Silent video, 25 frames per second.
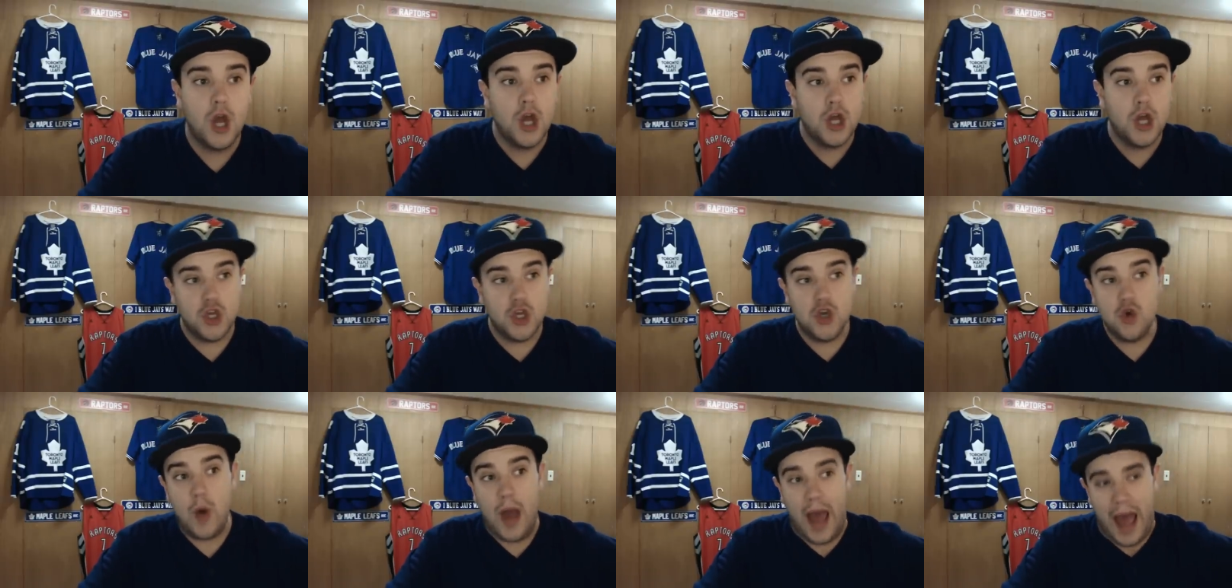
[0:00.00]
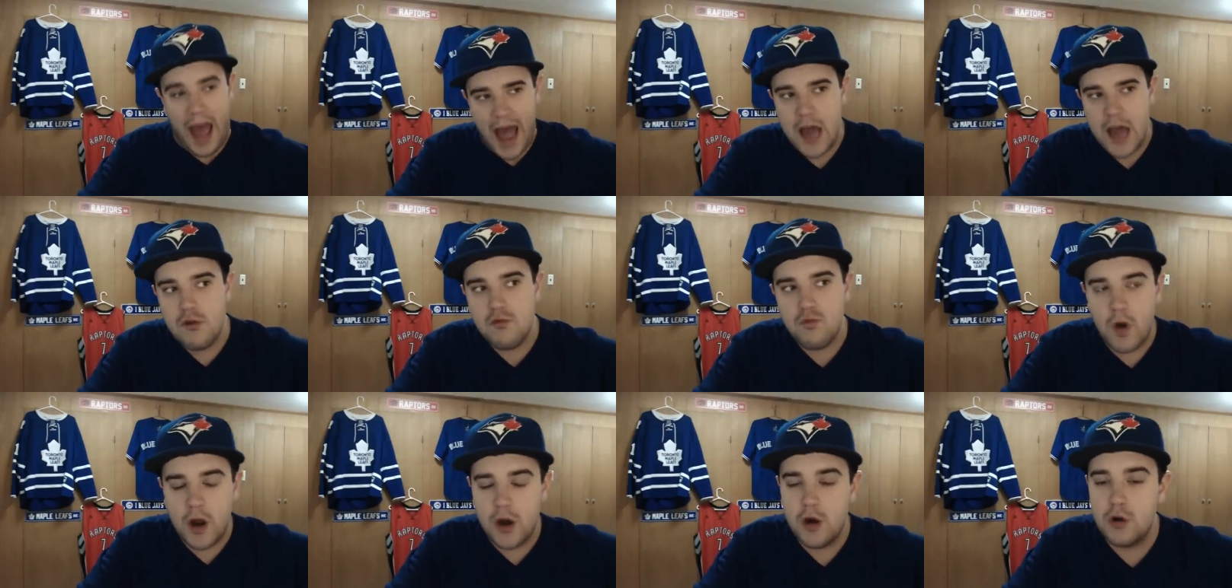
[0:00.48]
You had
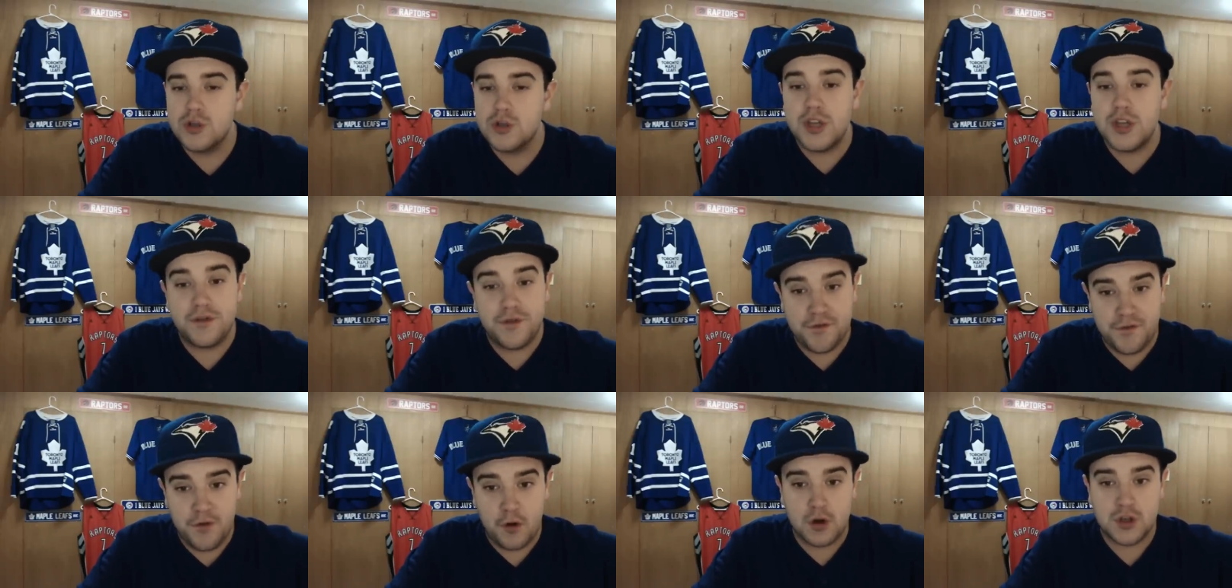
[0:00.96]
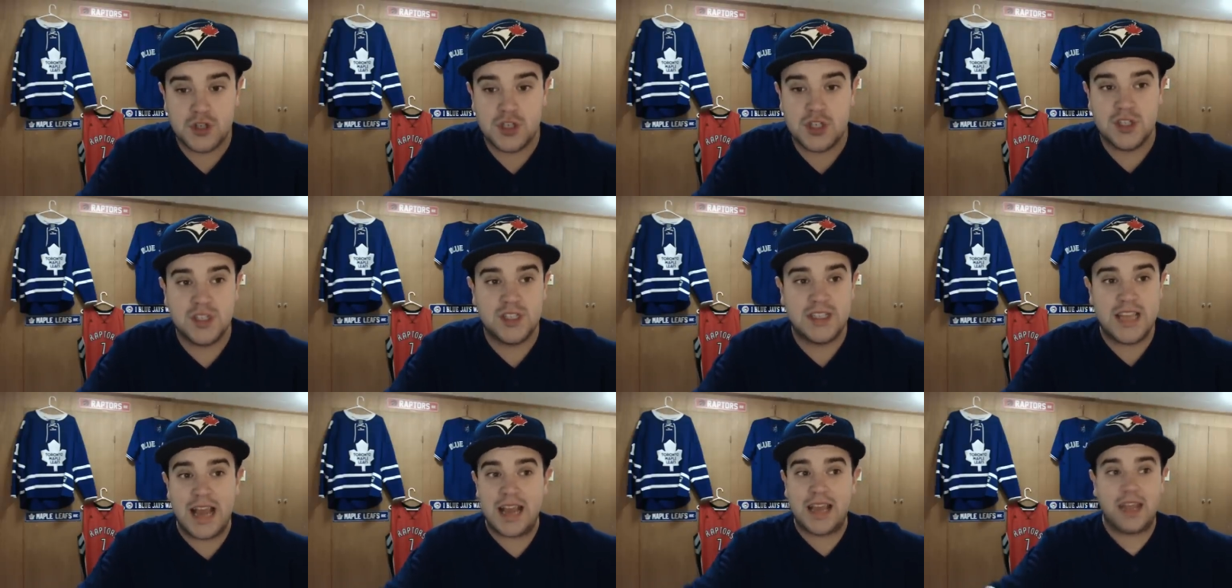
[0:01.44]
runners at first and
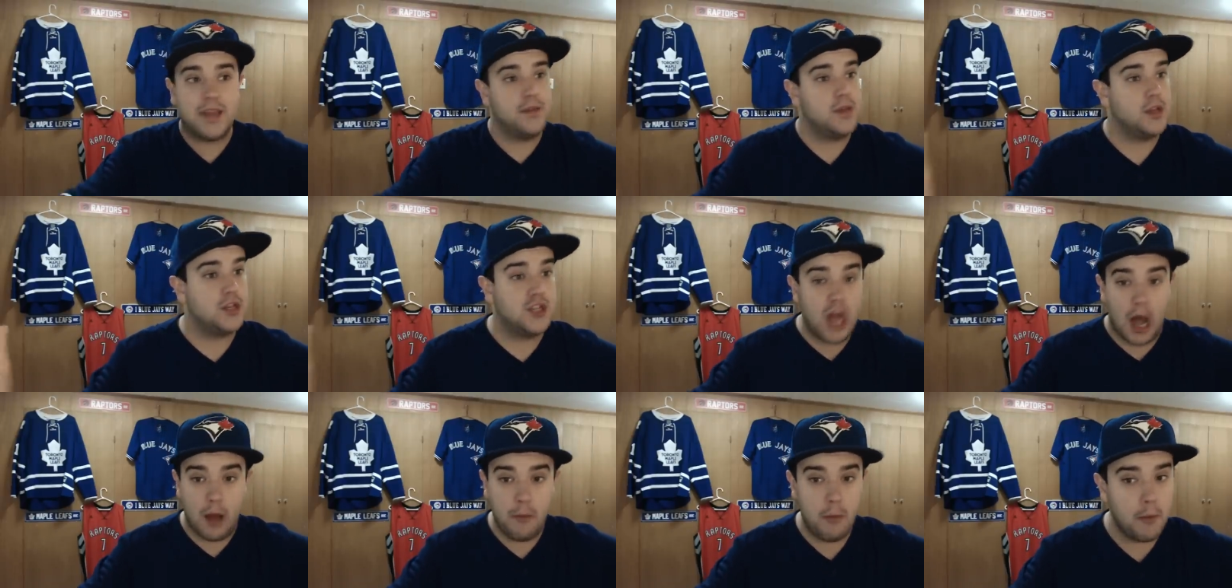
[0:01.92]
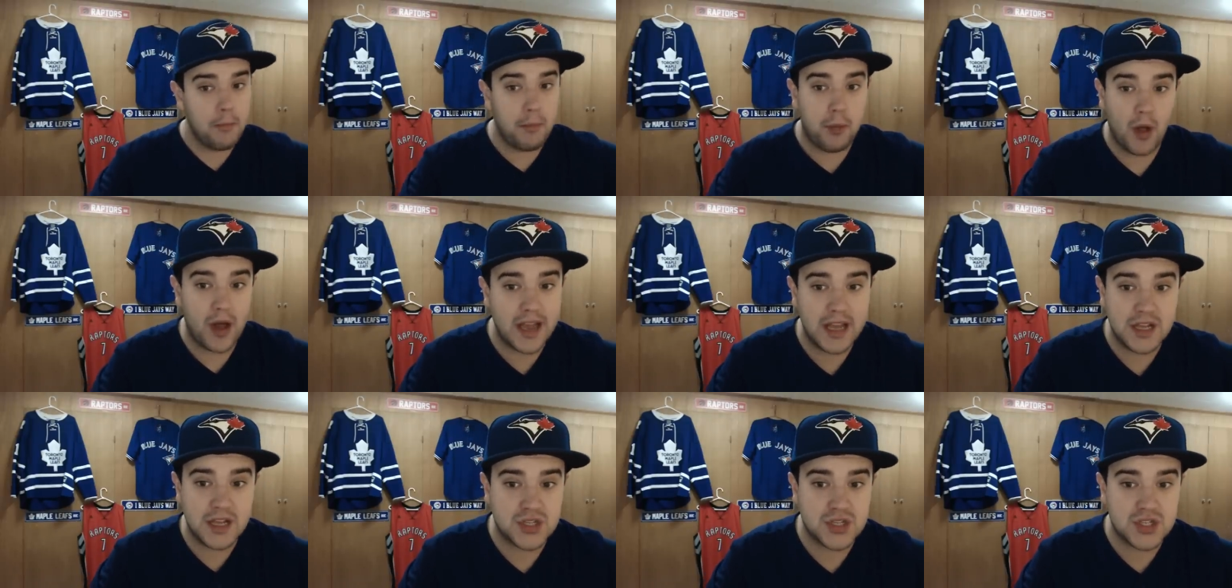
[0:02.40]
second. The double
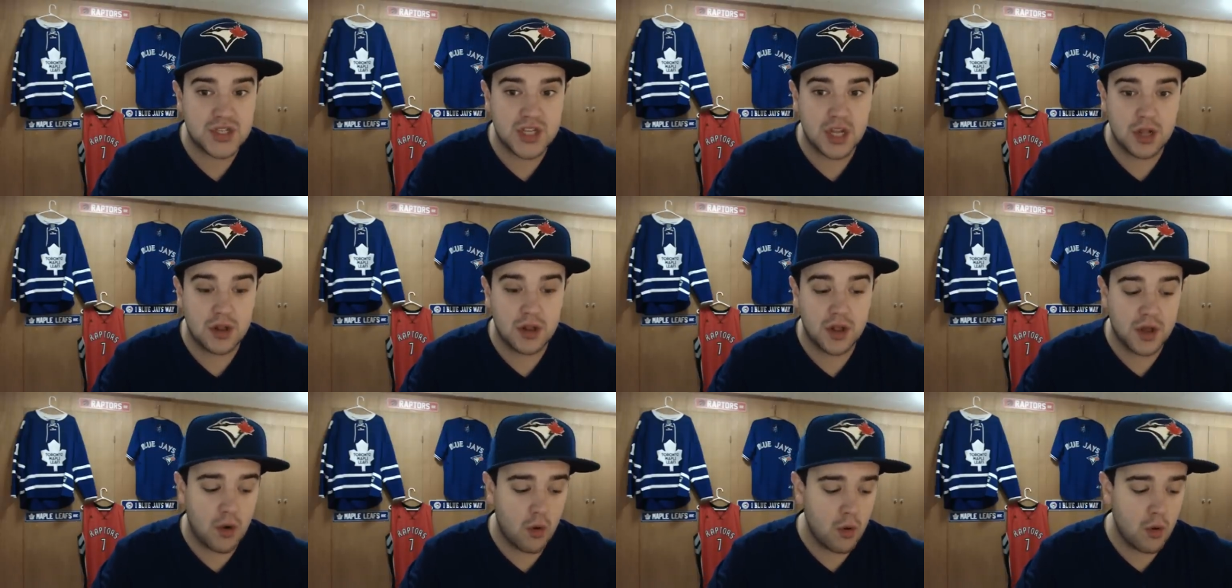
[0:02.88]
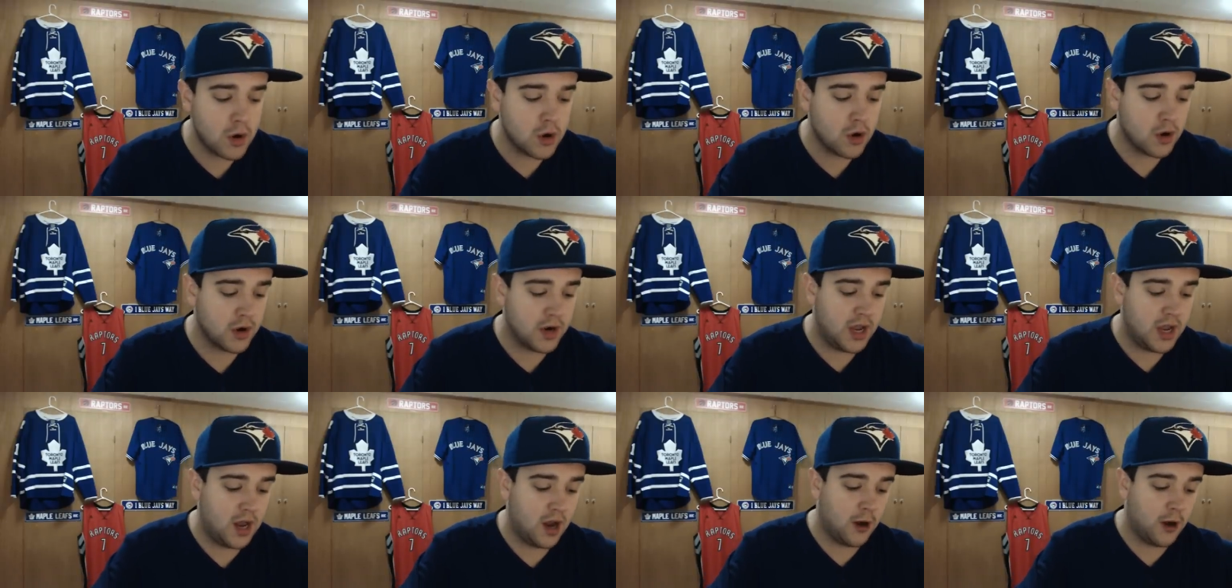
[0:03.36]
play is still in
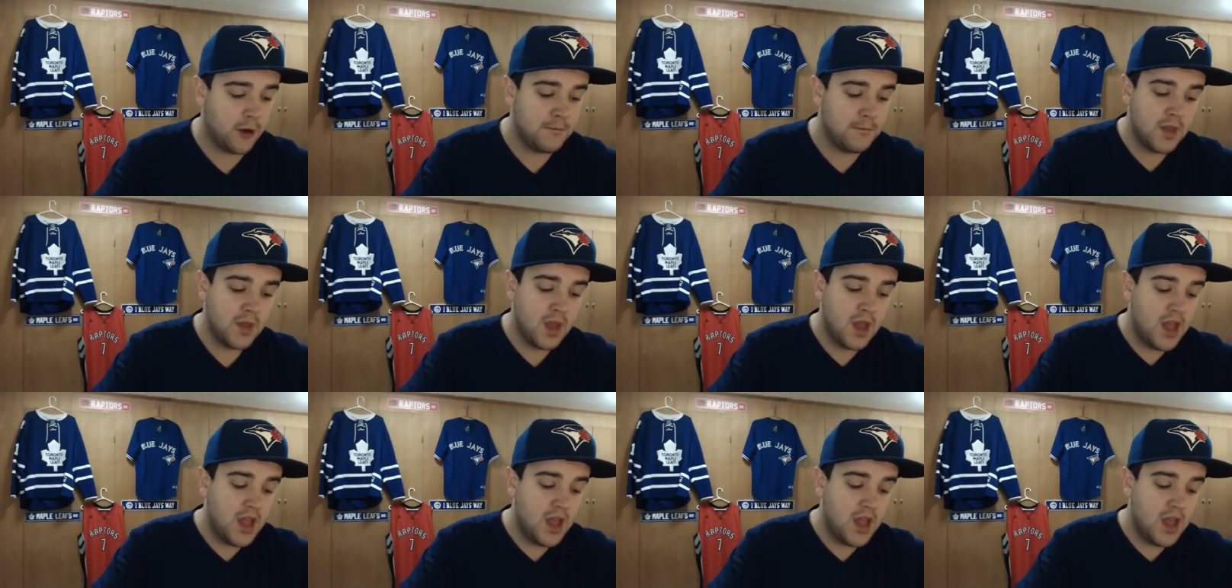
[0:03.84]
order here.